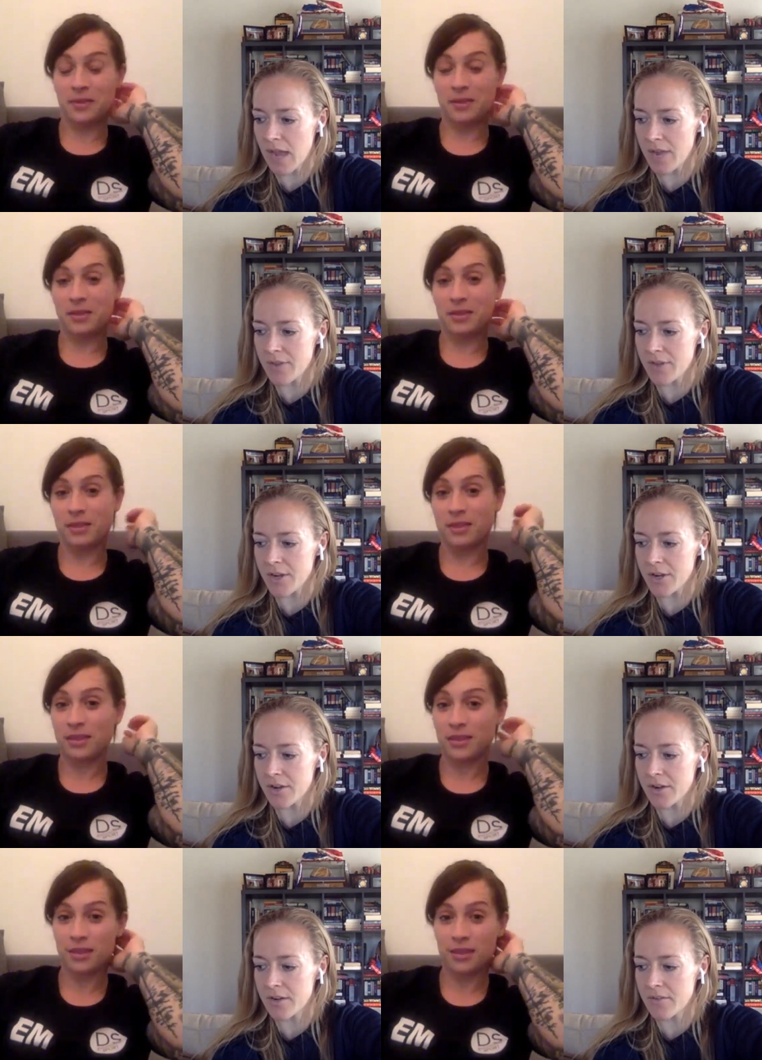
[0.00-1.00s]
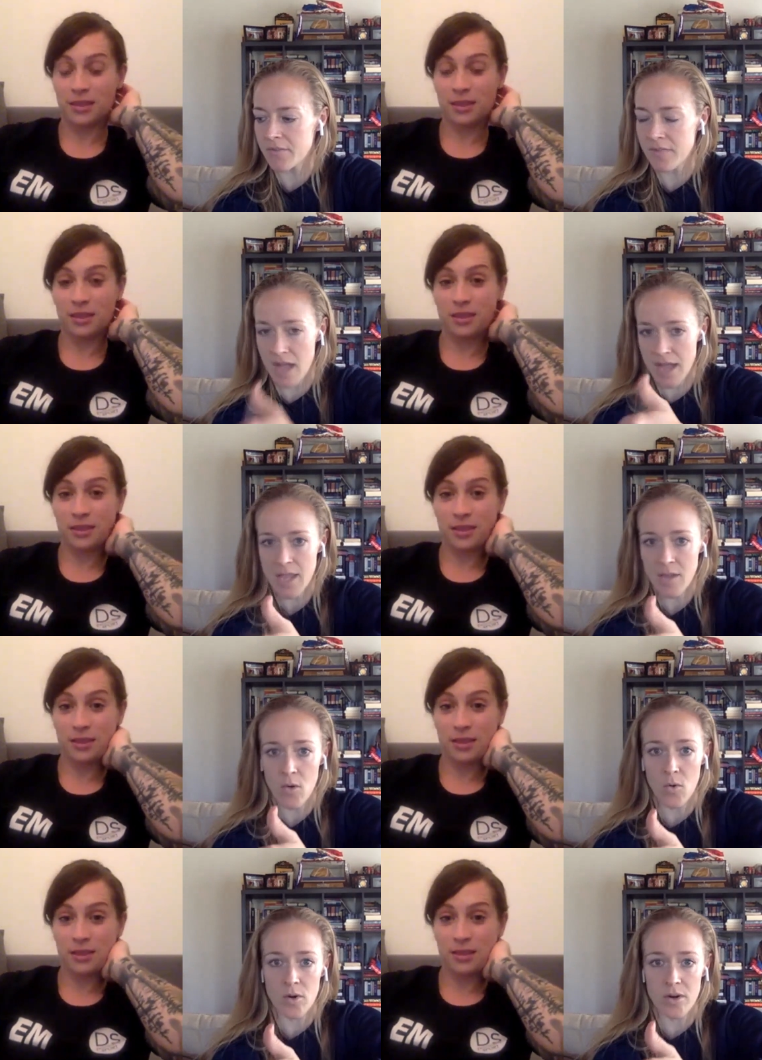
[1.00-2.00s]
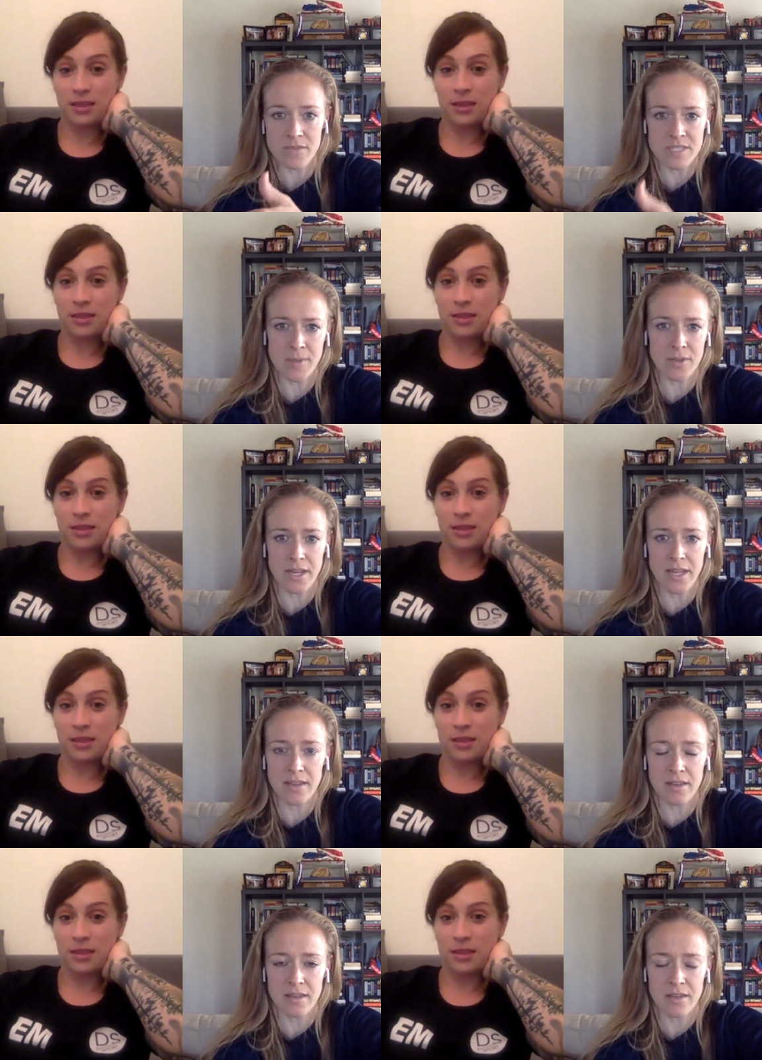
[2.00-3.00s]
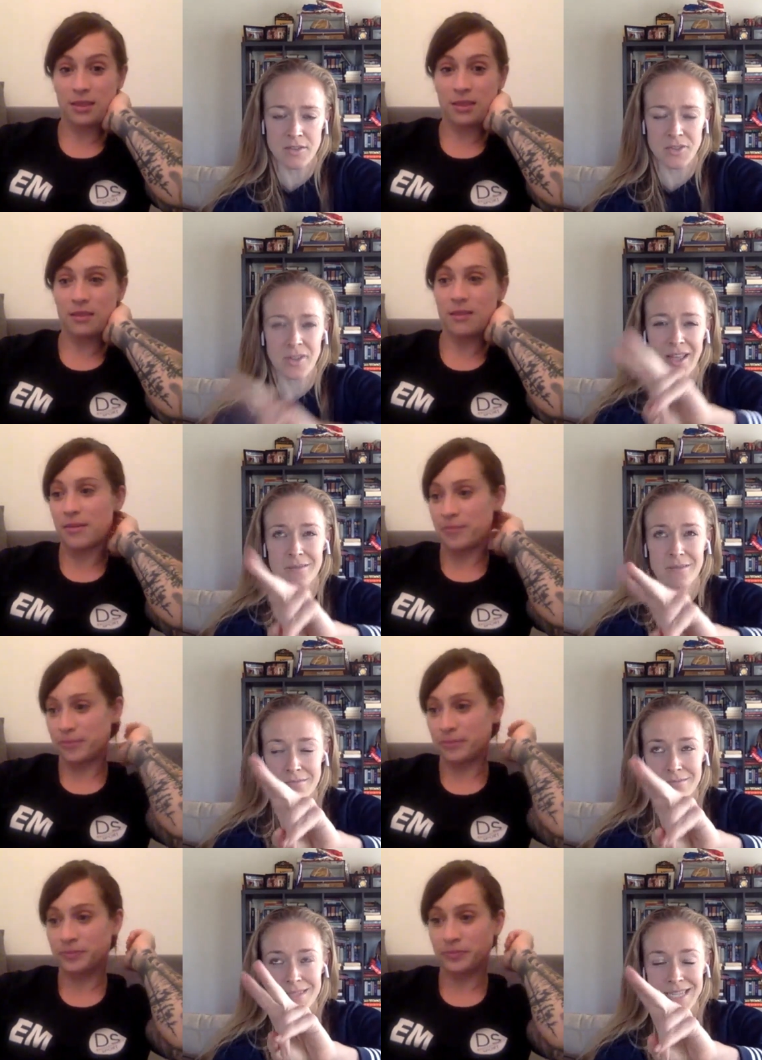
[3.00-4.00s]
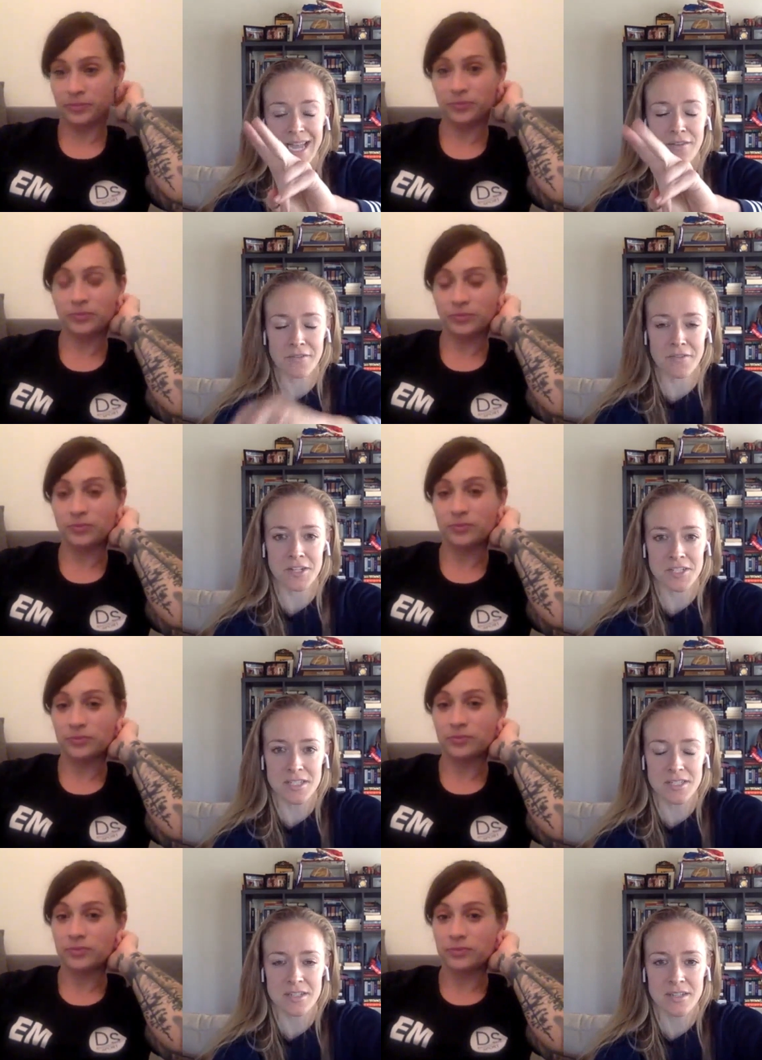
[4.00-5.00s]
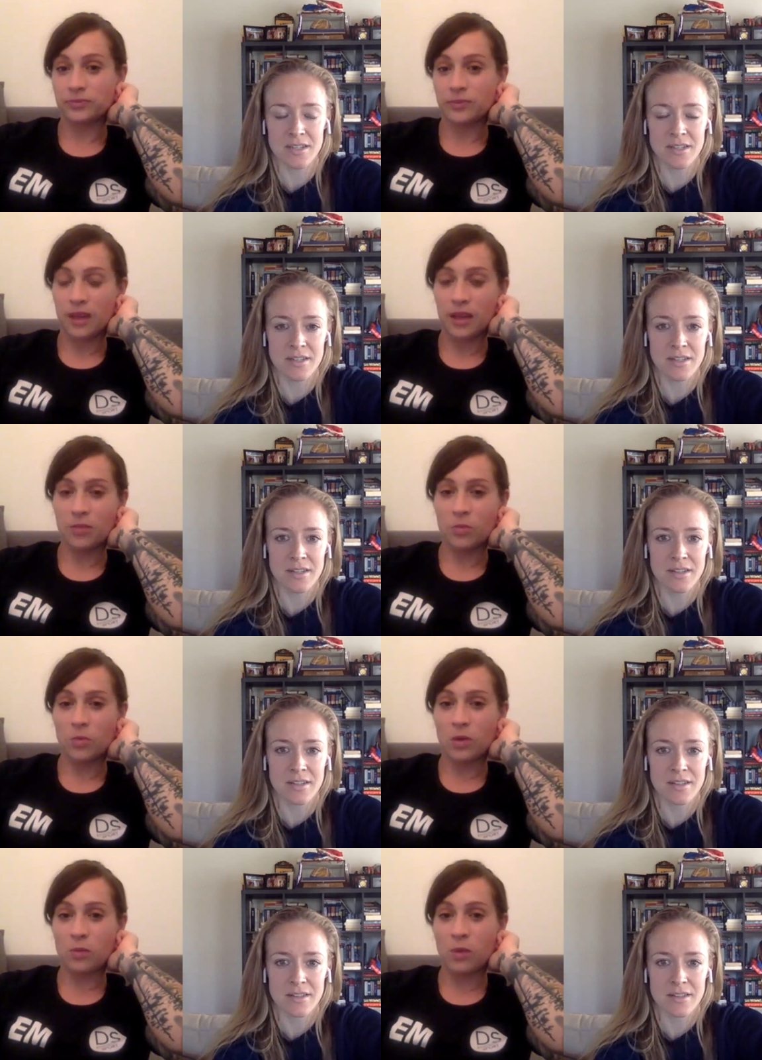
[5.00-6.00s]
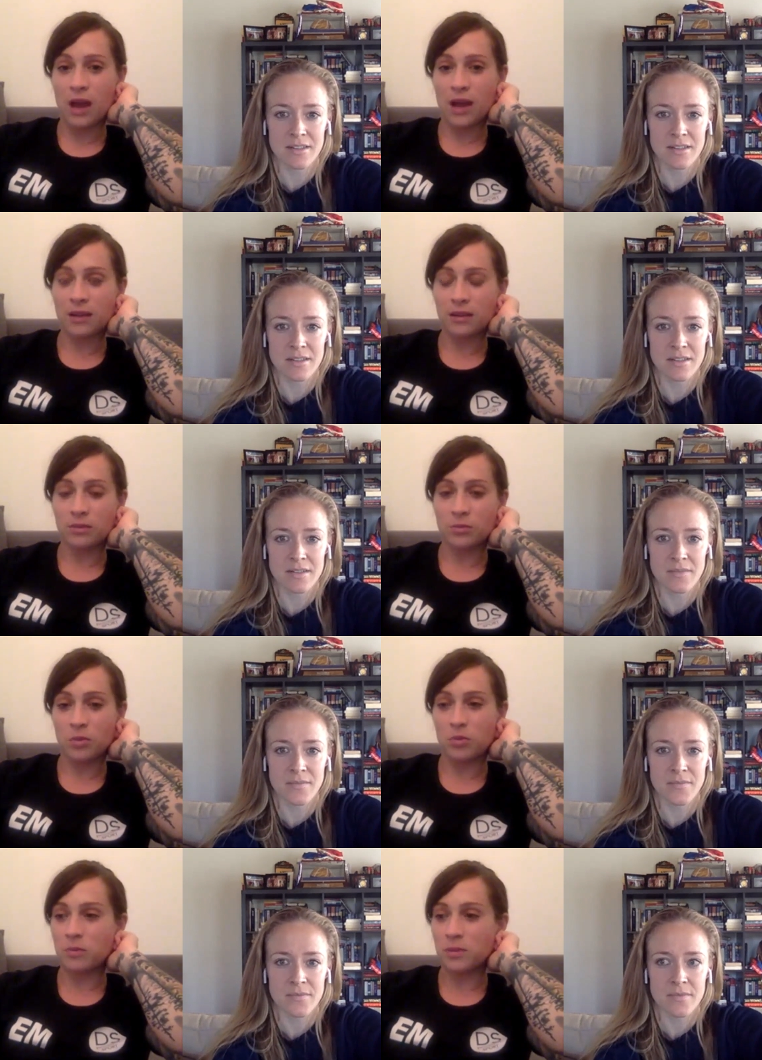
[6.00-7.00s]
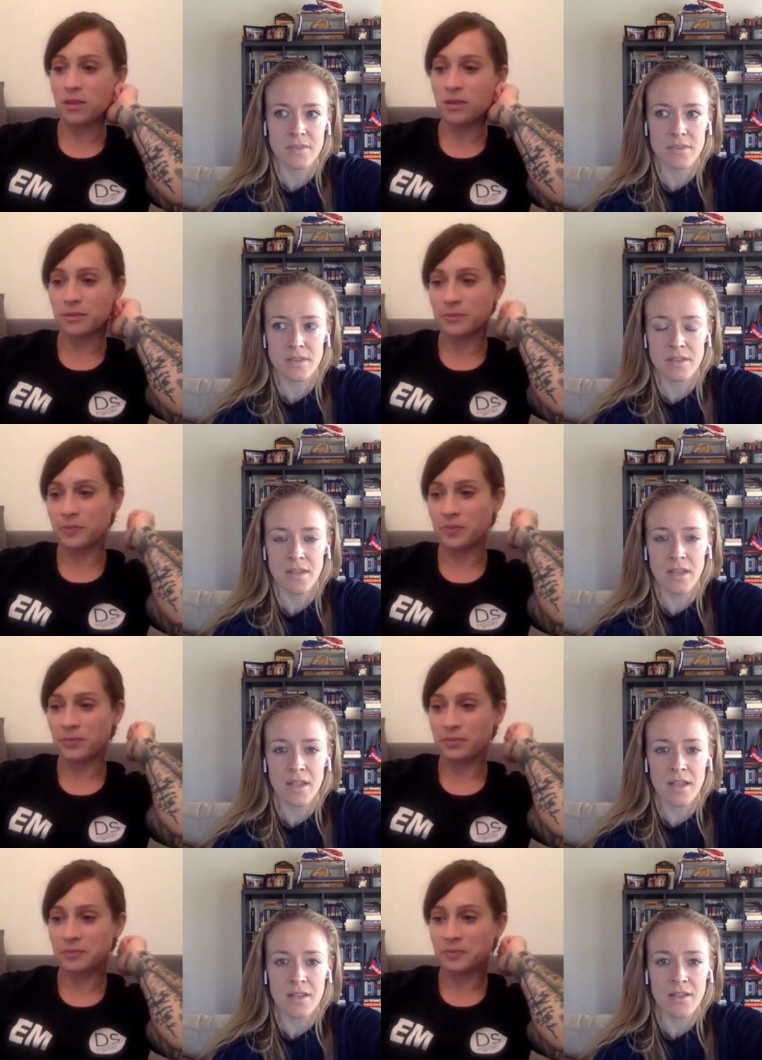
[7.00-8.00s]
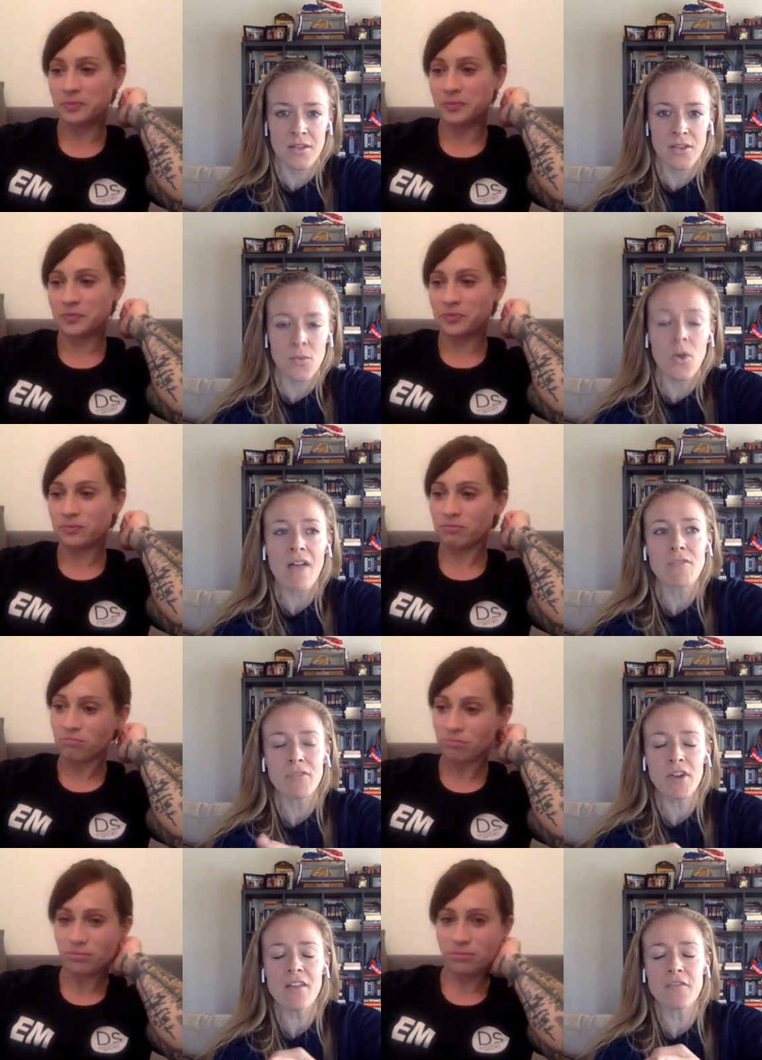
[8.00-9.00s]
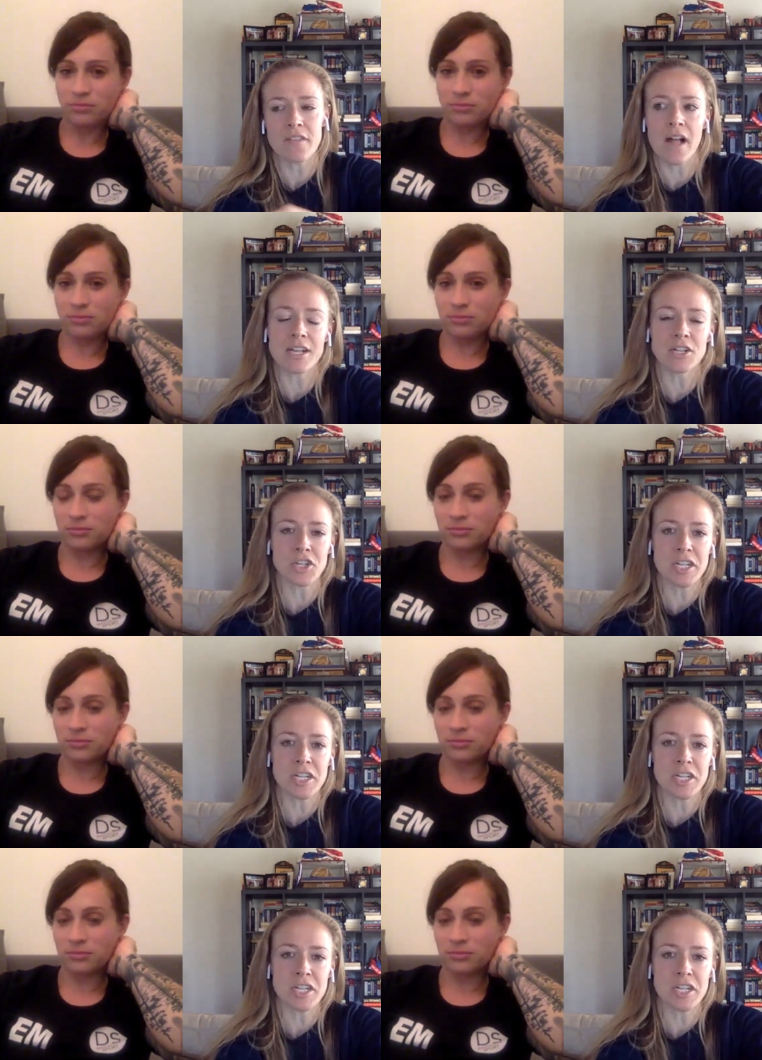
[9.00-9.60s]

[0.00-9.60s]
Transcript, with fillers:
Speaker 1: either flying or invisibility. Those are like tied for first.
Speaker 2: And wh why? What would be?
Speaker 1: Well, have you ever had flying